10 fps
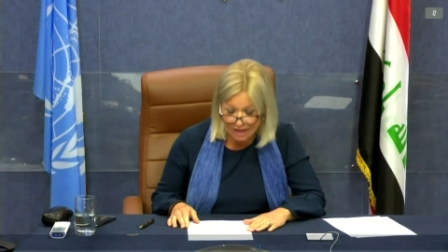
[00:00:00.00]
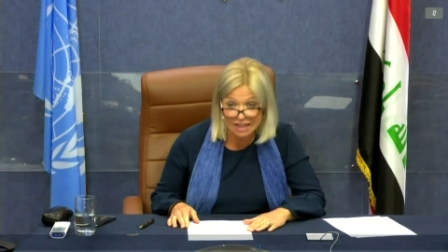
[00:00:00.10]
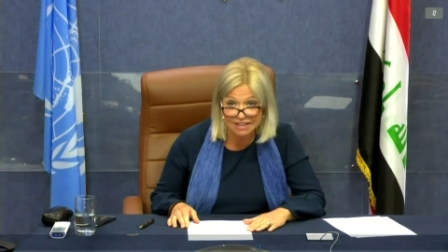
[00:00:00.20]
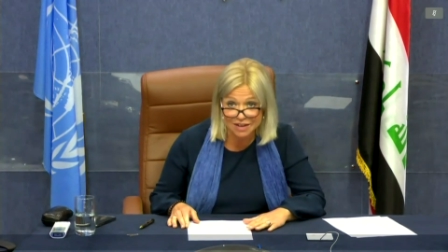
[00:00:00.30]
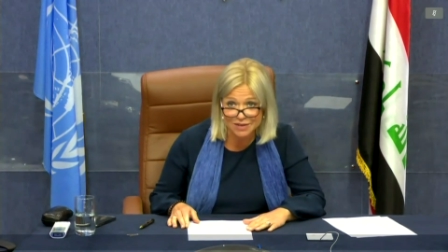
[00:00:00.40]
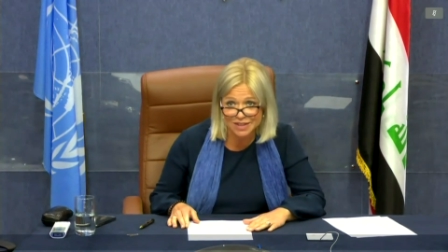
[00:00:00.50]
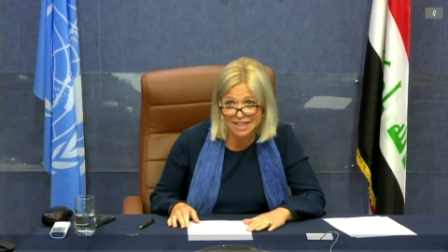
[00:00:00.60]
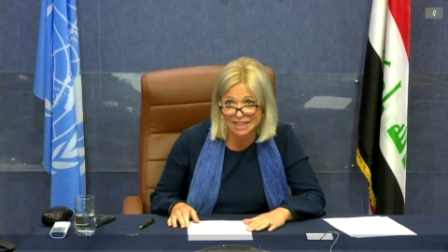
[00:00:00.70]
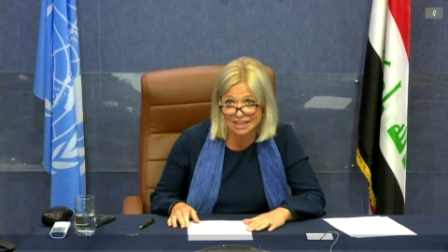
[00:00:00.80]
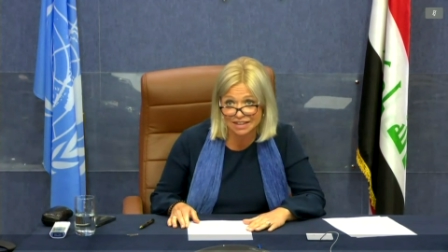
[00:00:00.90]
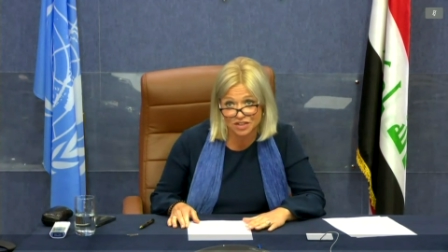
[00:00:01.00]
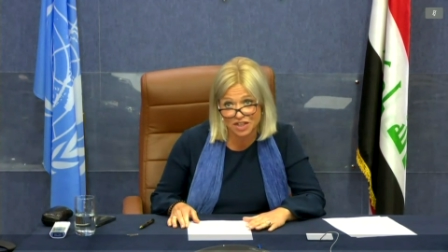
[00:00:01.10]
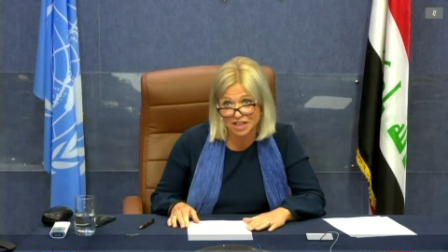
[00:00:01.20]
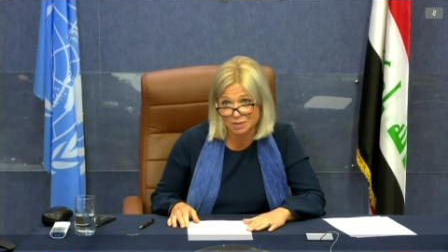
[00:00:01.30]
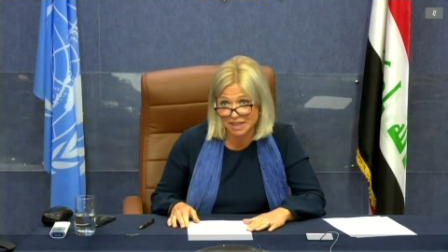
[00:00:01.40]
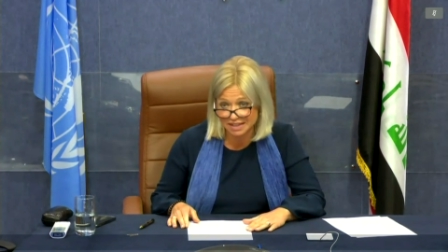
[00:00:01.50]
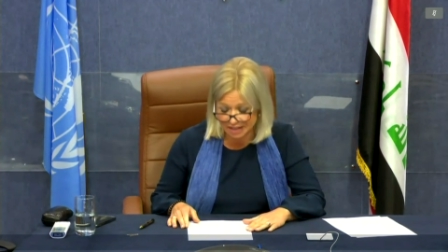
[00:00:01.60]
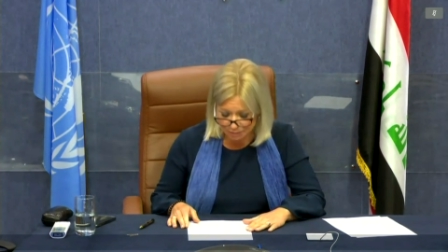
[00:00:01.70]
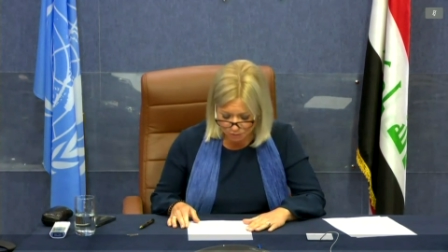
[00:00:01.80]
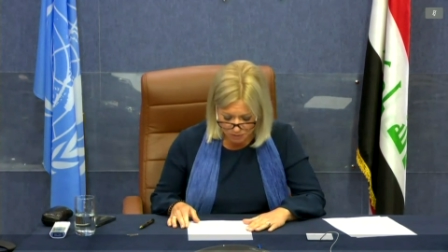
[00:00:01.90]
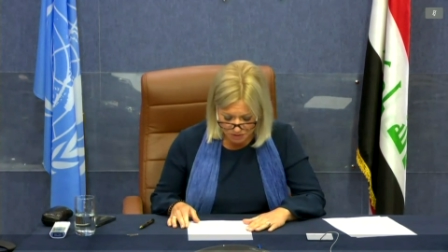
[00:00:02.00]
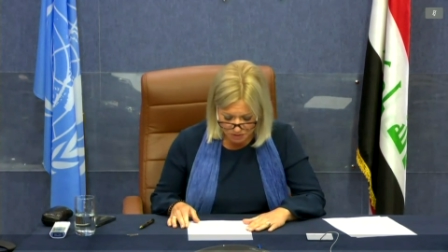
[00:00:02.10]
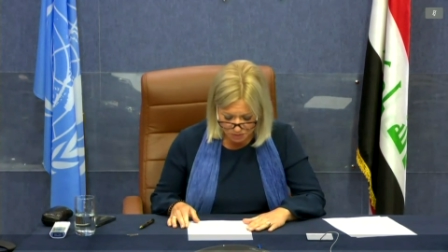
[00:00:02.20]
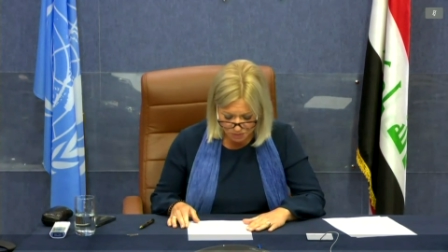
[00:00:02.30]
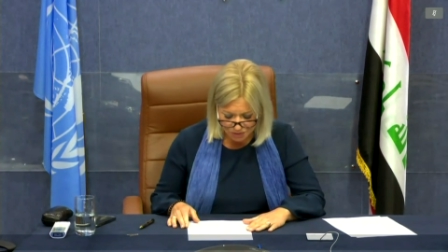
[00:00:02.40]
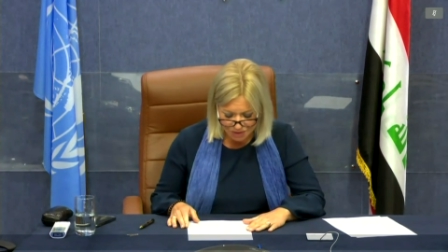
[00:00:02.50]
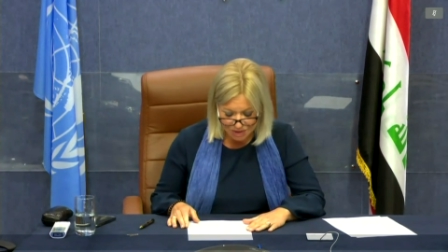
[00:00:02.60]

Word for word: And as I've stated and shared many times with you,